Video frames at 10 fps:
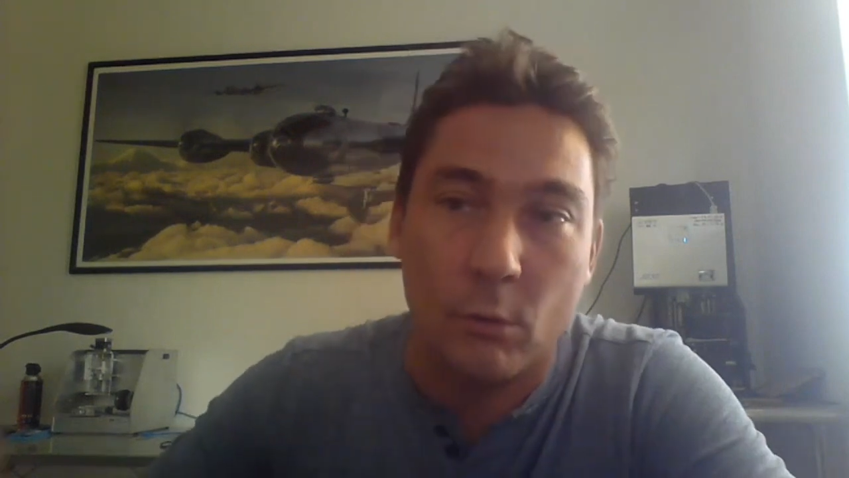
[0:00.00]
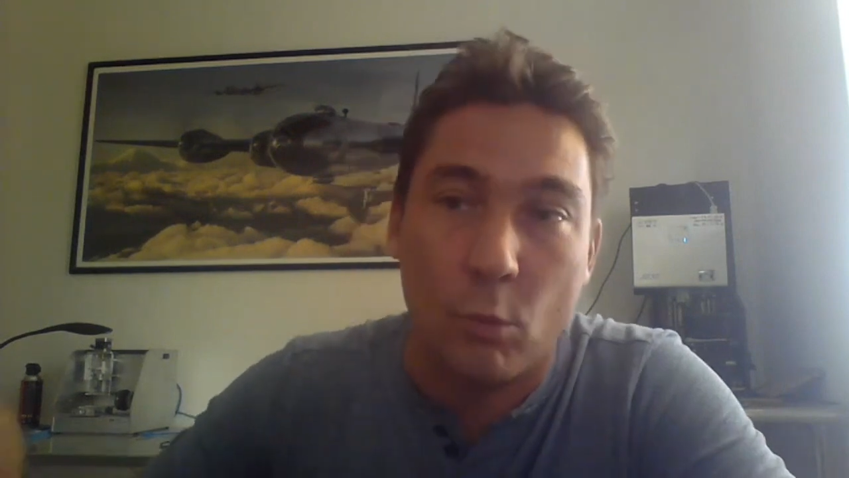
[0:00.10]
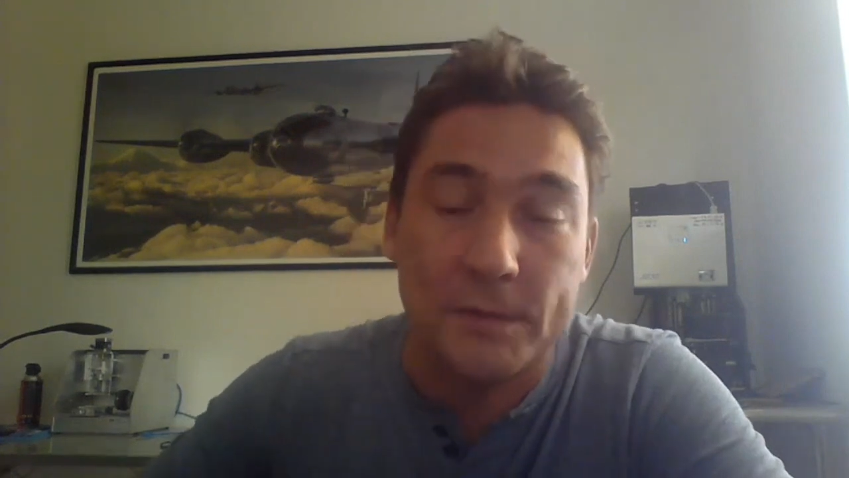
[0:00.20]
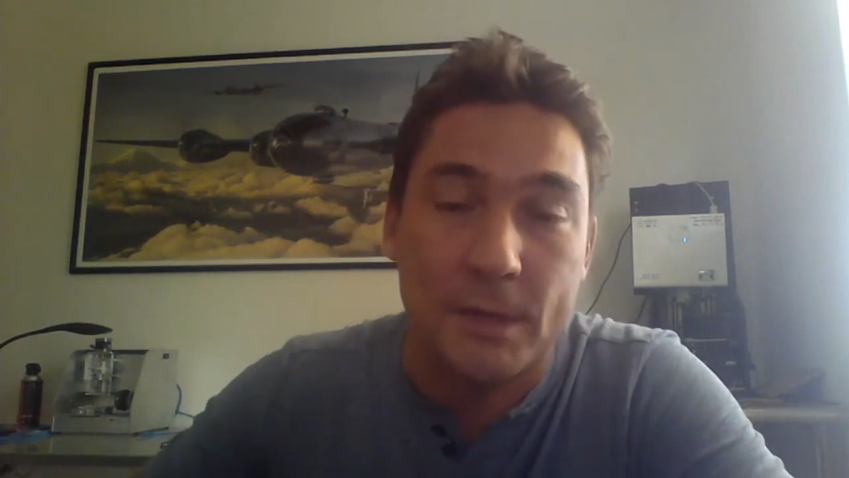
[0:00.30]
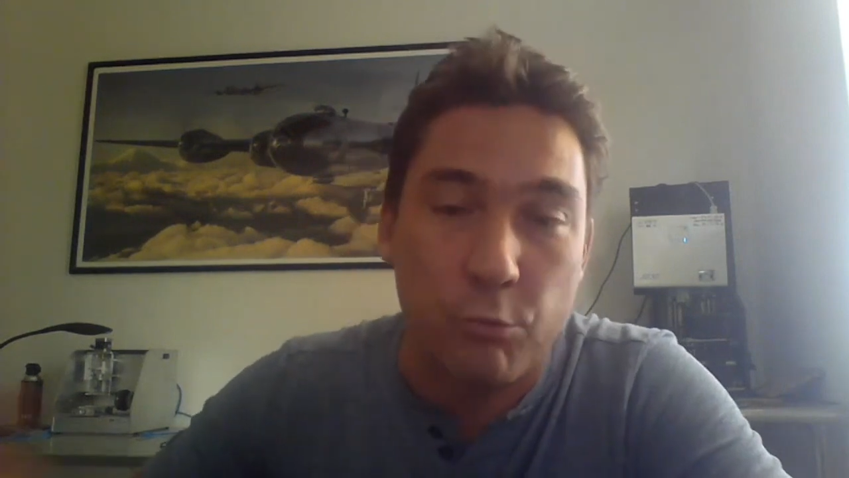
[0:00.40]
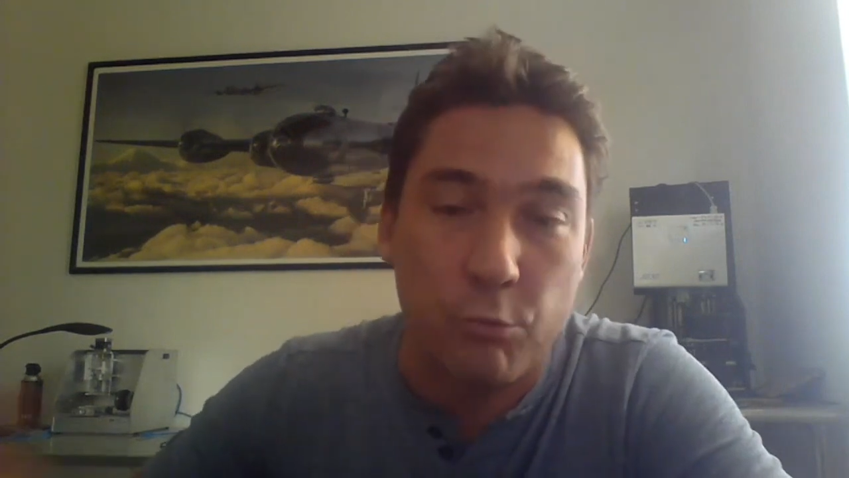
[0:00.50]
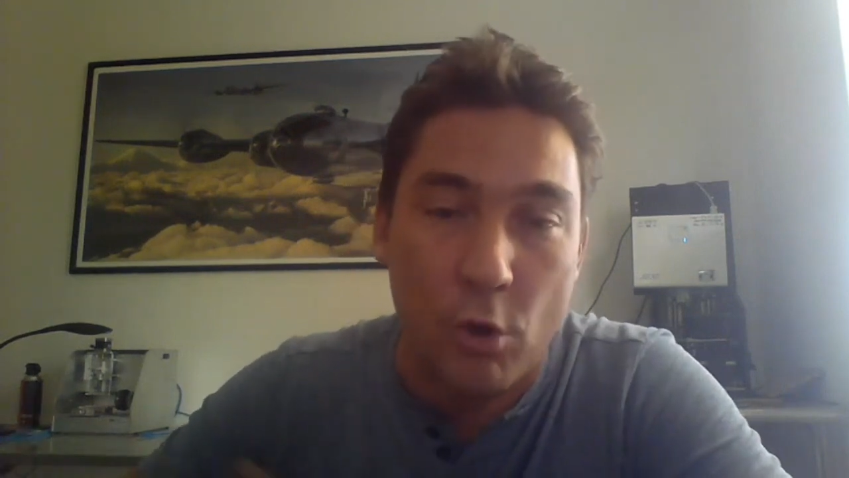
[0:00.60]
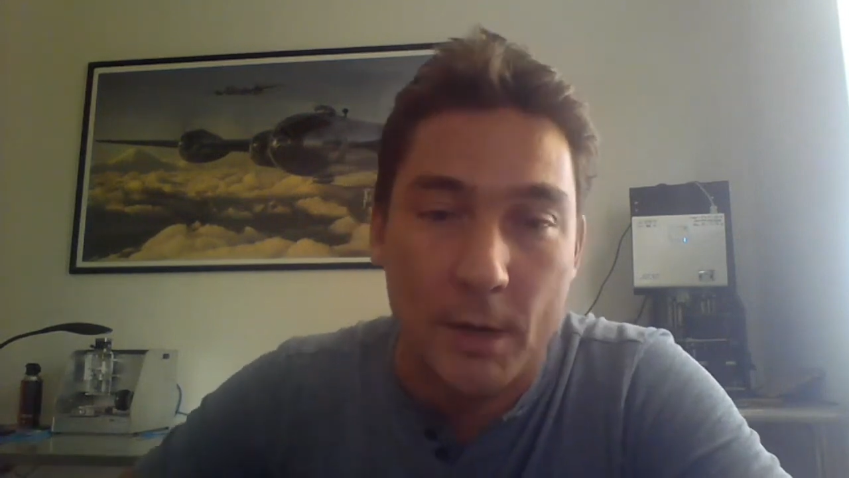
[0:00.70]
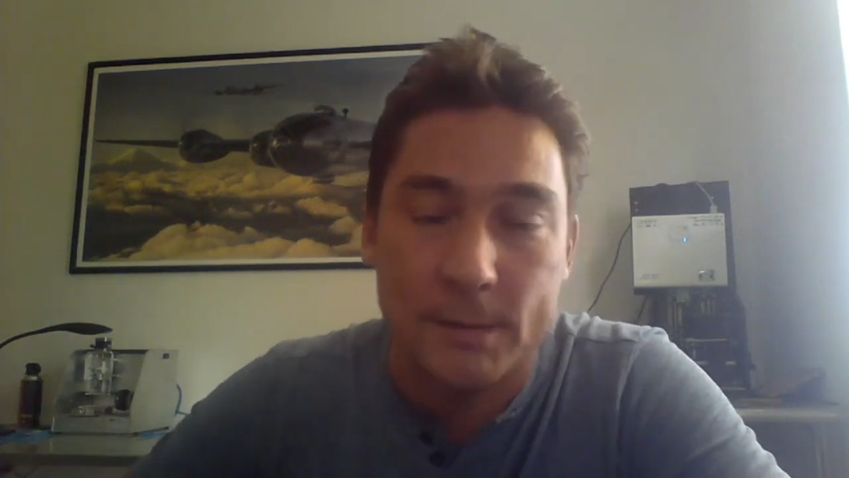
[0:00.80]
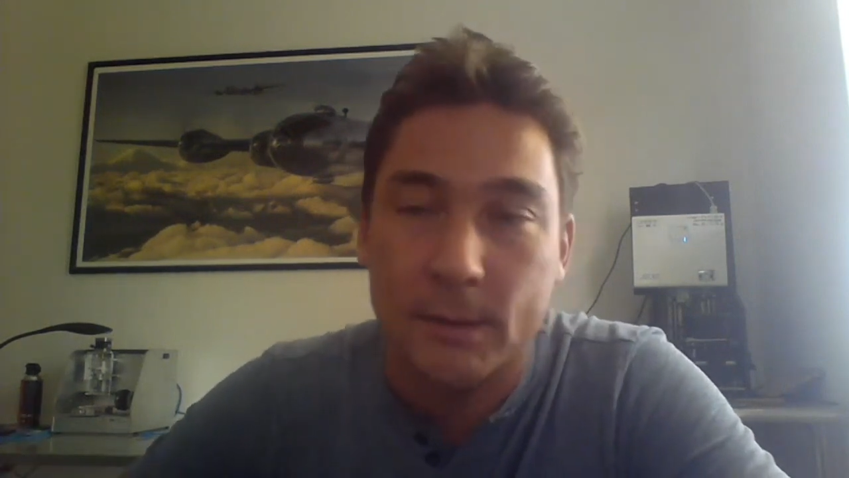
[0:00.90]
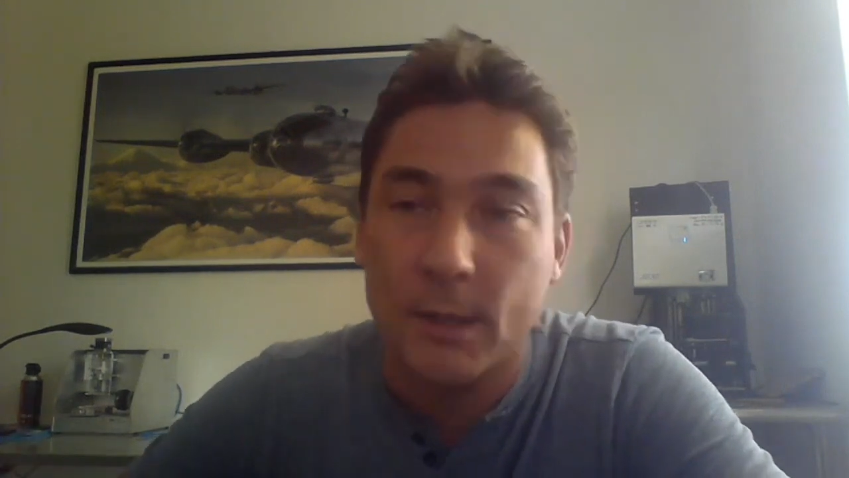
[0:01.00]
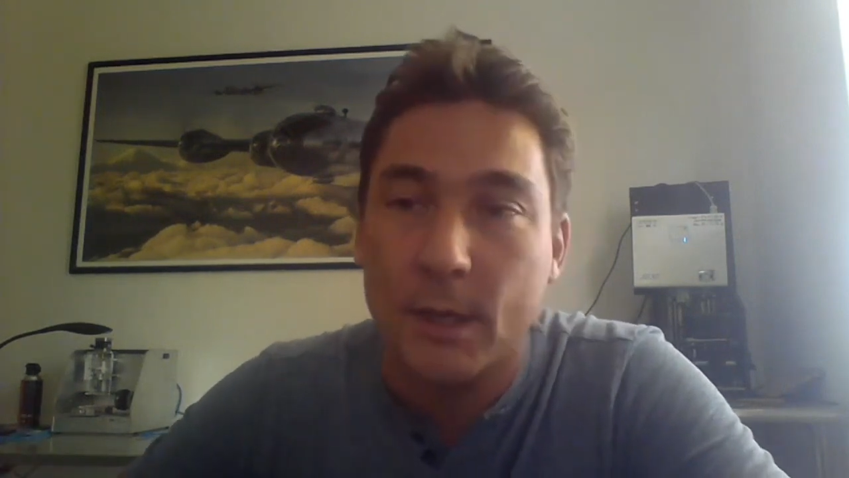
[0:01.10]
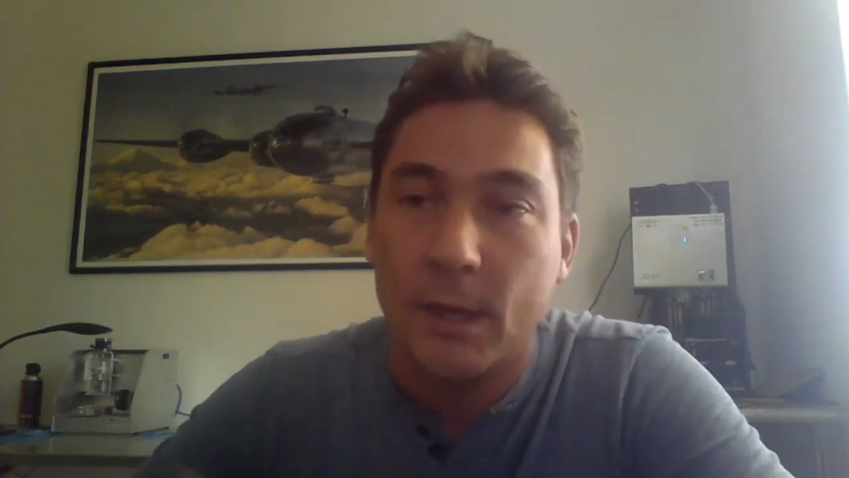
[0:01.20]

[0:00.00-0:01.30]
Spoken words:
wholesale price,